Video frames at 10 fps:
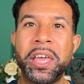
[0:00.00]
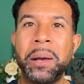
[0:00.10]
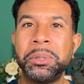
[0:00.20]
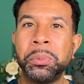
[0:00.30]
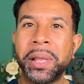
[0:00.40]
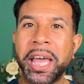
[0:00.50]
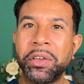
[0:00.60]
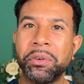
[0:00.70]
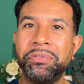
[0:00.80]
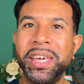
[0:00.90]
helps you plan
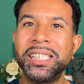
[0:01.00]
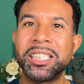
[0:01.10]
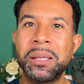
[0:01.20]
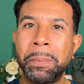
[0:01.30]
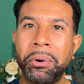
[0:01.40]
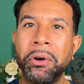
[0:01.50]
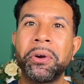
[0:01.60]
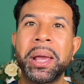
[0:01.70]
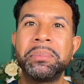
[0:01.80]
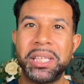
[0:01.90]
your events,
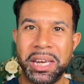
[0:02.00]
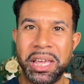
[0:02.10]
programs, and